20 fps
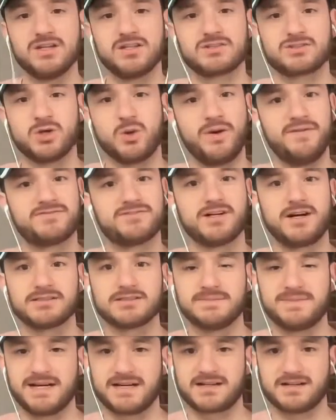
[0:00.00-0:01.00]
So we've
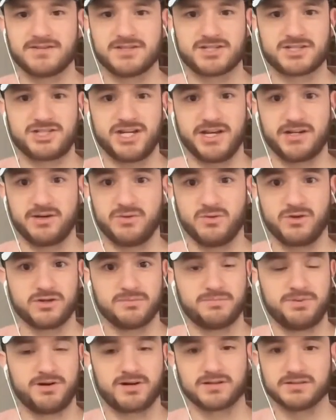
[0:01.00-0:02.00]
talked about on this channel what
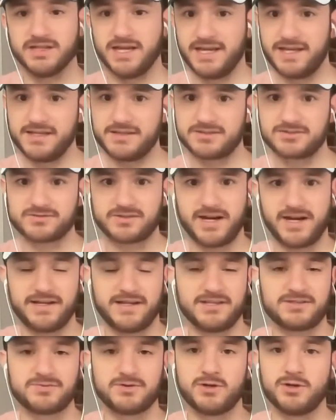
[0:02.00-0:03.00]
a parlay is,
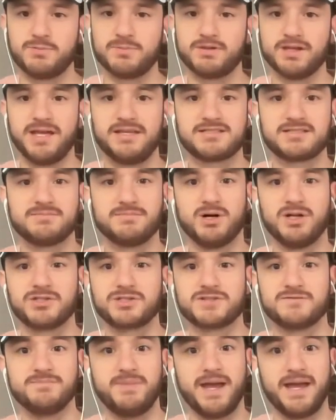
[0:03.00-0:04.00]
right? It's when you place a
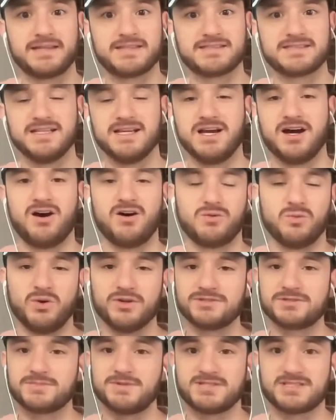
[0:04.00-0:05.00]
bunch of bets on
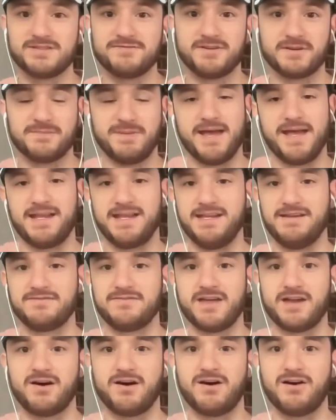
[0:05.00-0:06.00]
one specific bet, and
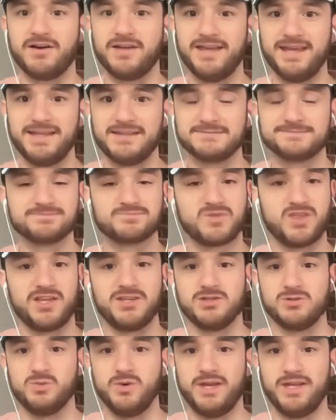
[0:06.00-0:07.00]
if they all hit,
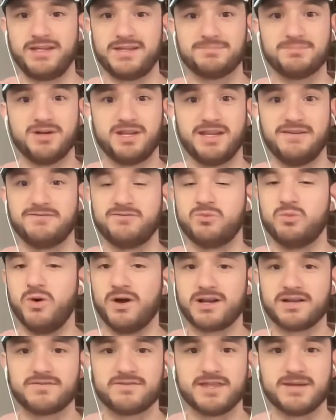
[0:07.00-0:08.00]
then you win. But if
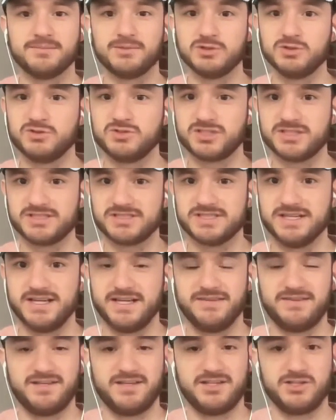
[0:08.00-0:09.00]
one of them loses,
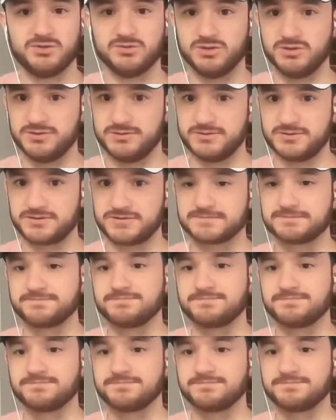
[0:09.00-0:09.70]
then you lose.